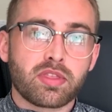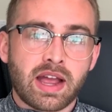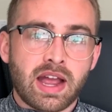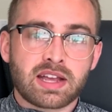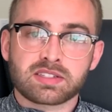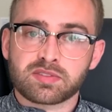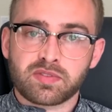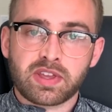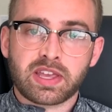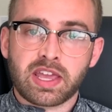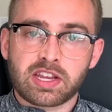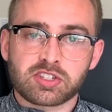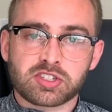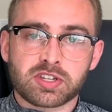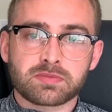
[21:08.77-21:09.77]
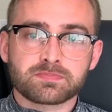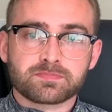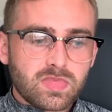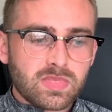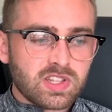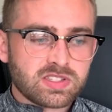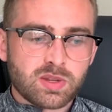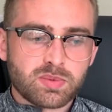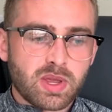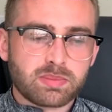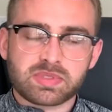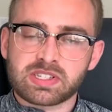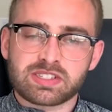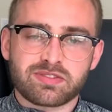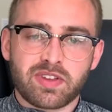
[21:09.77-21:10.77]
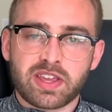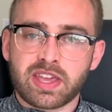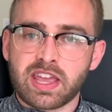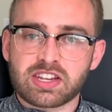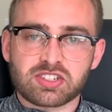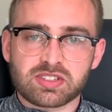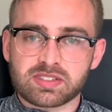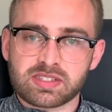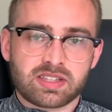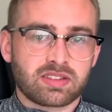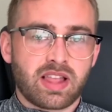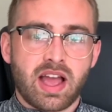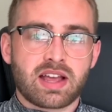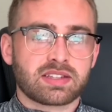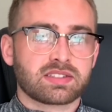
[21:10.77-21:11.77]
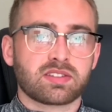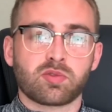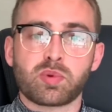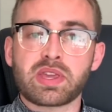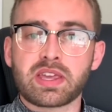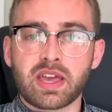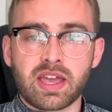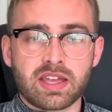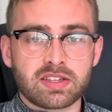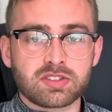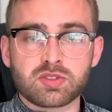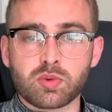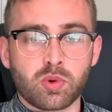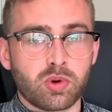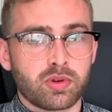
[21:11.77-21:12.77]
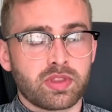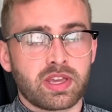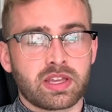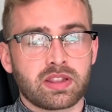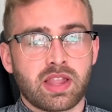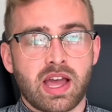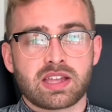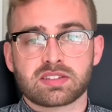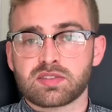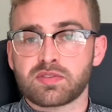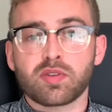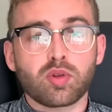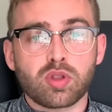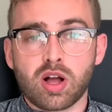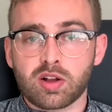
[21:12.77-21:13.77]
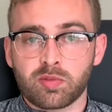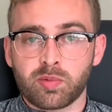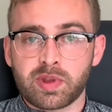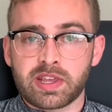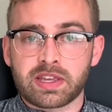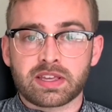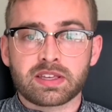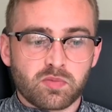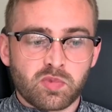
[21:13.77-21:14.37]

as a vacation, sometimes these vacations can last a weekend or they can last a full-on week,